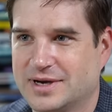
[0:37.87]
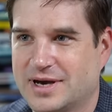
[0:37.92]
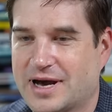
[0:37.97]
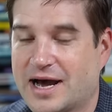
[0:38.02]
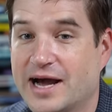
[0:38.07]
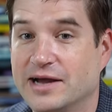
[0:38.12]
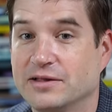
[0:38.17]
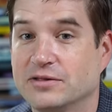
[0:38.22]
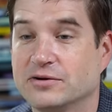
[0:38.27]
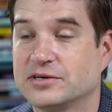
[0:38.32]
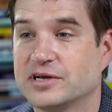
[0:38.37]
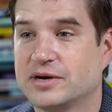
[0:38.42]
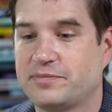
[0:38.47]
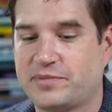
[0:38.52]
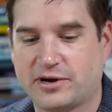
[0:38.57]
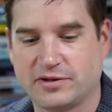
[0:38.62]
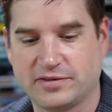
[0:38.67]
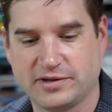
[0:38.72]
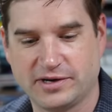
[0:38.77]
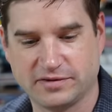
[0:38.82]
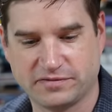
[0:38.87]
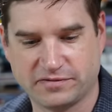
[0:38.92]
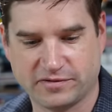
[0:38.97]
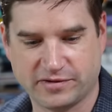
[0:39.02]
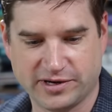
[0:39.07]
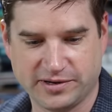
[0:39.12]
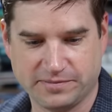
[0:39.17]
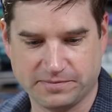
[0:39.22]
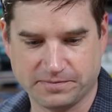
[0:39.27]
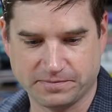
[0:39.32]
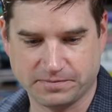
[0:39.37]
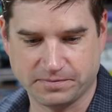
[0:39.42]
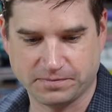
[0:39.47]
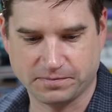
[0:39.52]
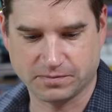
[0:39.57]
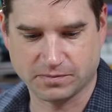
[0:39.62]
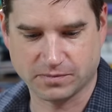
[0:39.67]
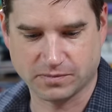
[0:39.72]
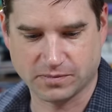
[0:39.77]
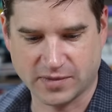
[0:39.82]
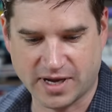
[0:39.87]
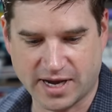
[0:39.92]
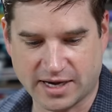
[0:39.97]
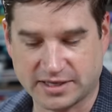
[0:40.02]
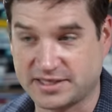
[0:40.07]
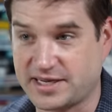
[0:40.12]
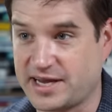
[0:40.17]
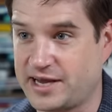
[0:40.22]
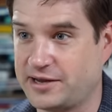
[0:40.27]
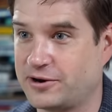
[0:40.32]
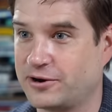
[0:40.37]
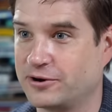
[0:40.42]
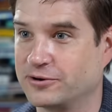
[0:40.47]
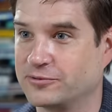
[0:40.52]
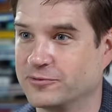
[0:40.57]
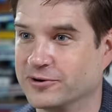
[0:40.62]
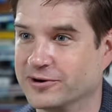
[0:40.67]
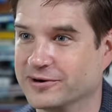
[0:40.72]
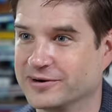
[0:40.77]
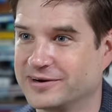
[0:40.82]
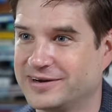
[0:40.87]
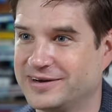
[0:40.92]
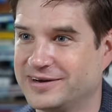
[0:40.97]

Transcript: I looked up all the different extant artwork.